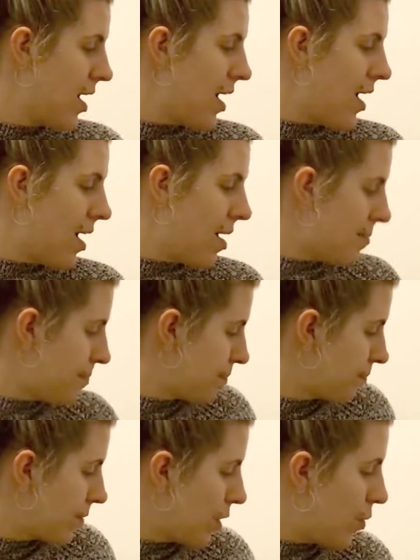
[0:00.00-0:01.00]

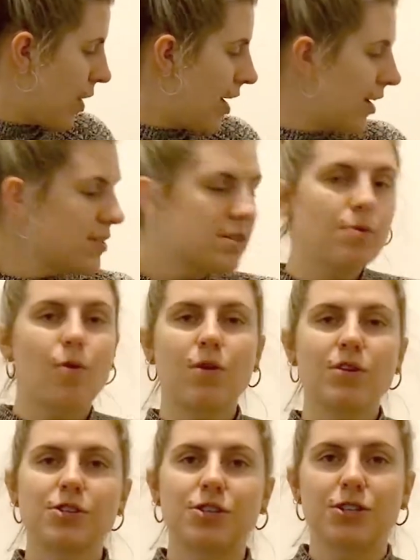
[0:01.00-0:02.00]
And I got some
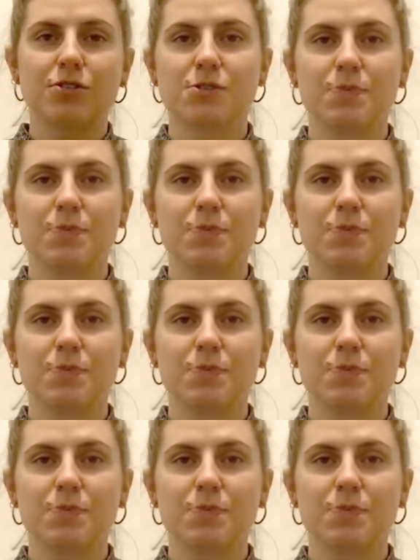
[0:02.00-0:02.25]
orange juice